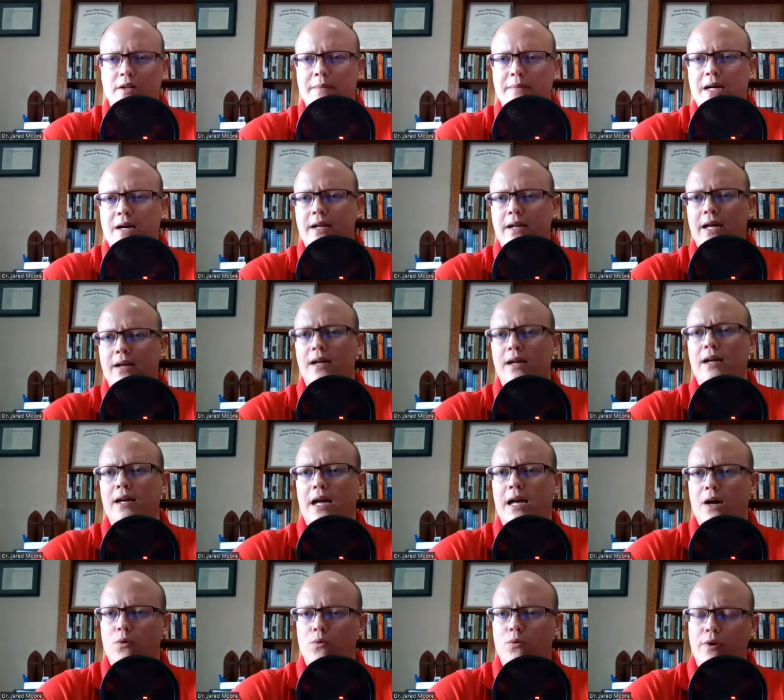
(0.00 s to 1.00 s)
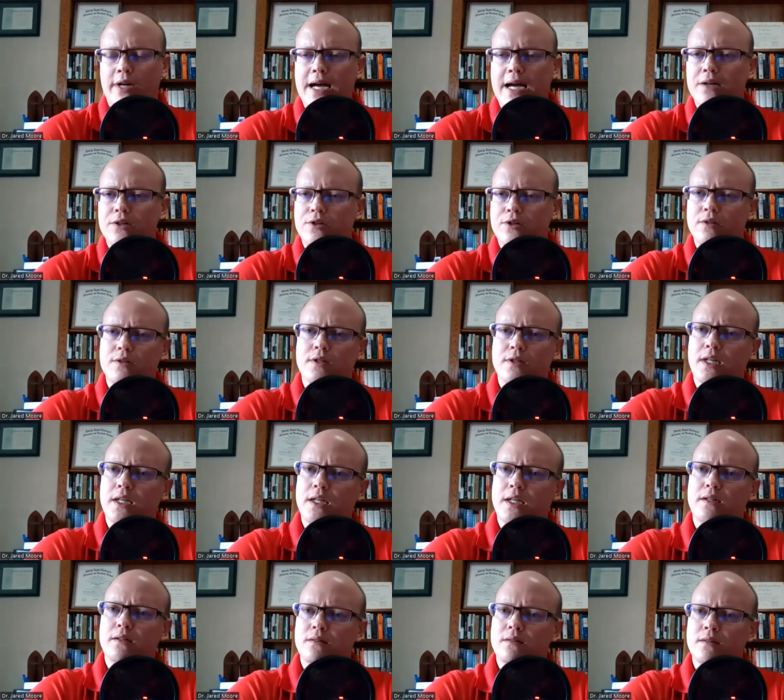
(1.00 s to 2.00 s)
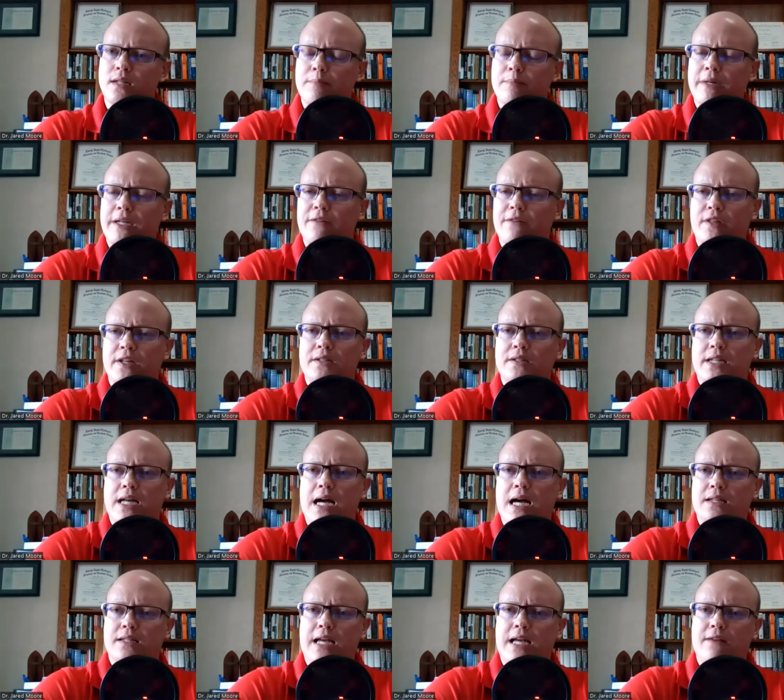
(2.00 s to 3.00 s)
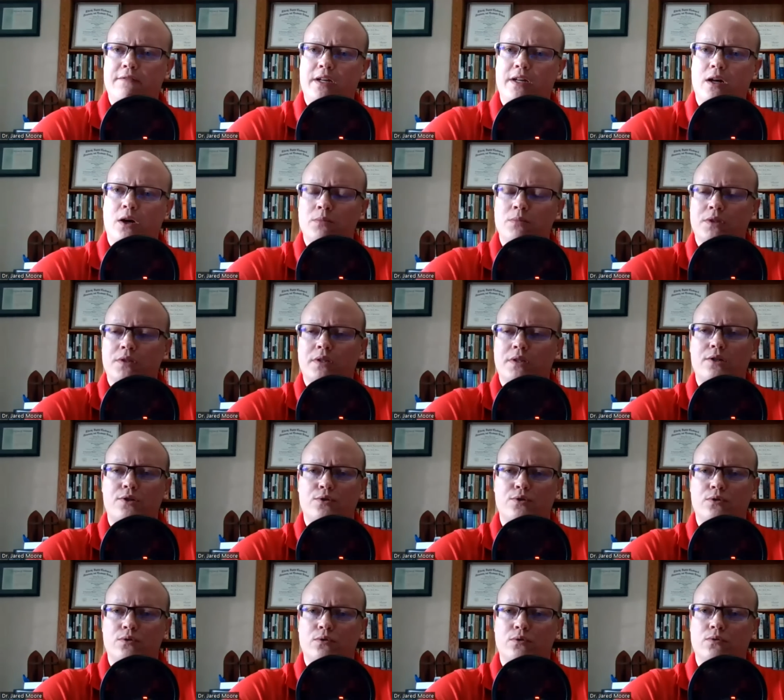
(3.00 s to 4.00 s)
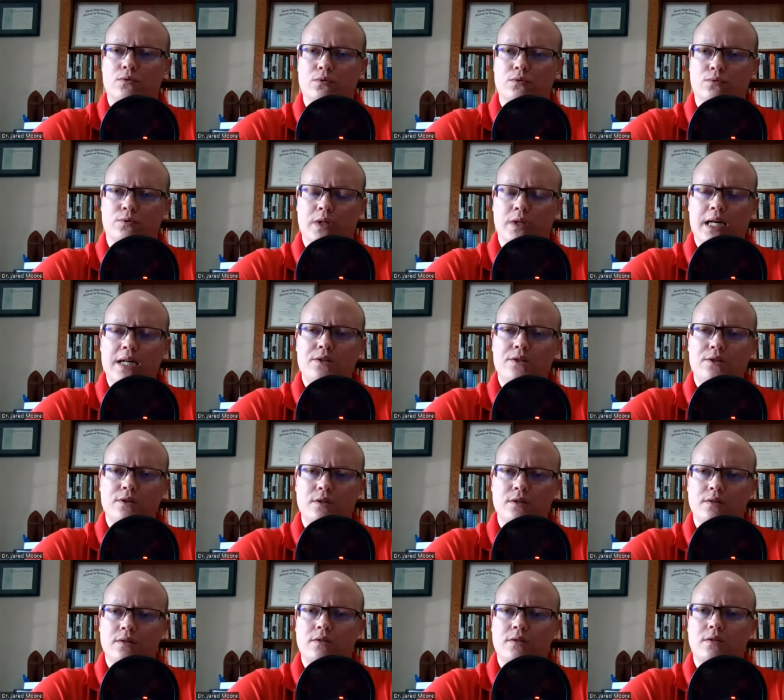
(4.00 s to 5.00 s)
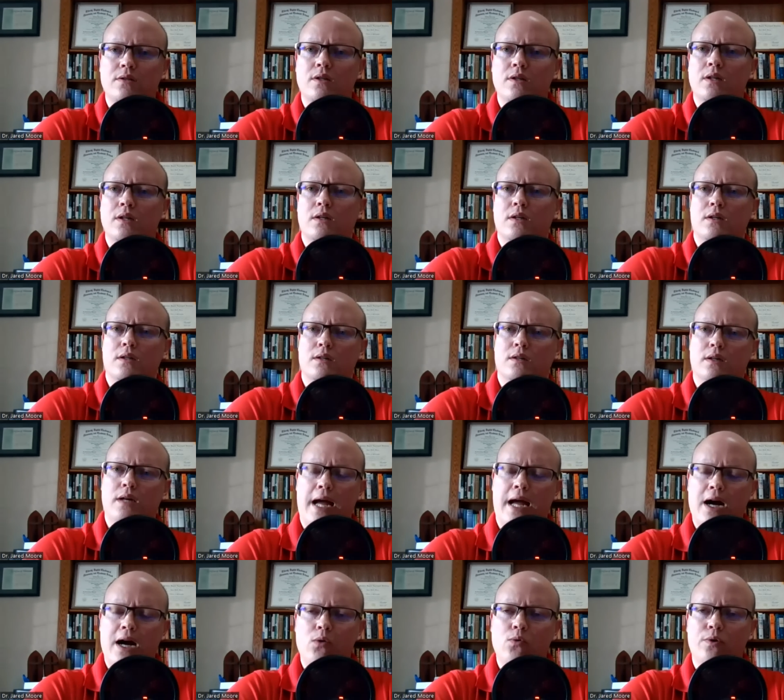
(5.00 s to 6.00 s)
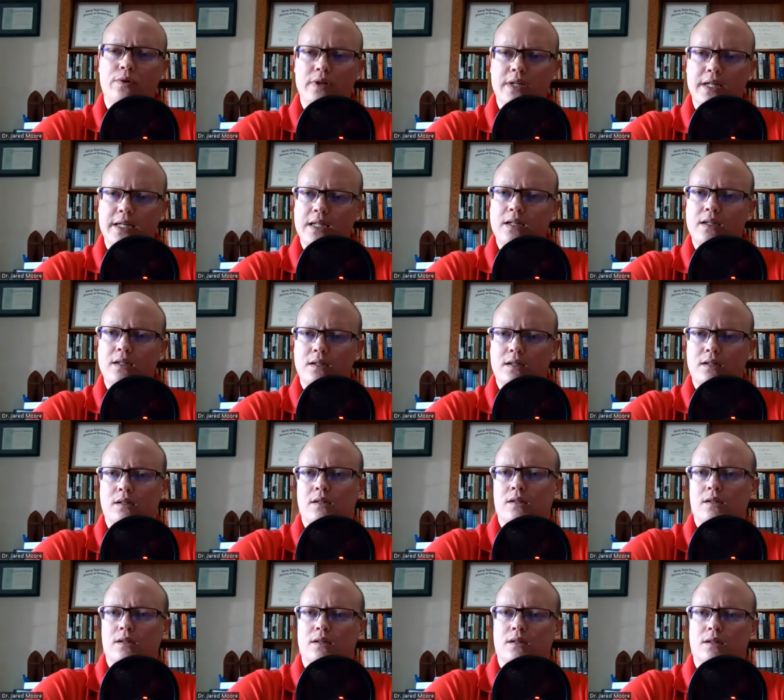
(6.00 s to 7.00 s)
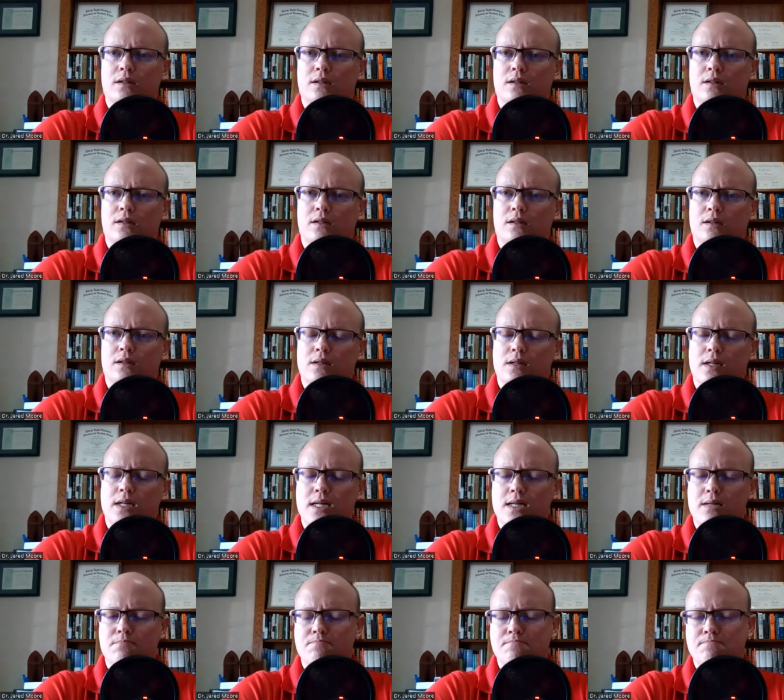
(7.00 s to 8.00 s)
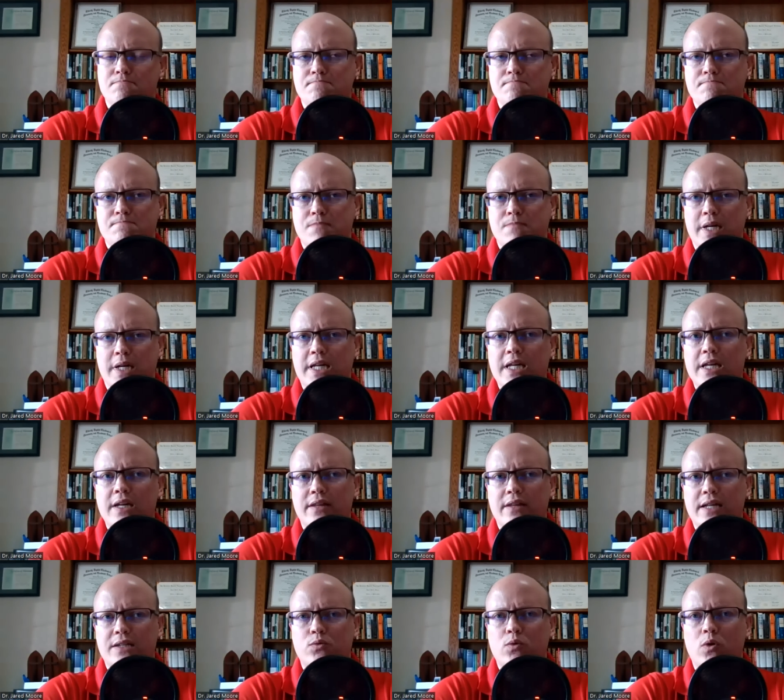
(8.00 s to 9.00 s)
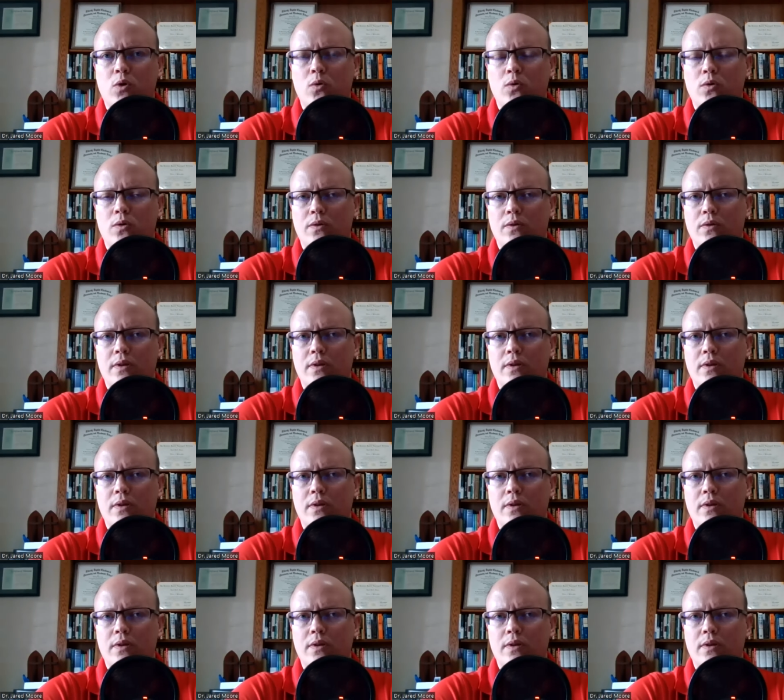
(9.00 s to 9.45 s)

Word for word: about them. outward actions again. I mean, if this guy's having homosexual relations outwardly, um, again, but that's what you,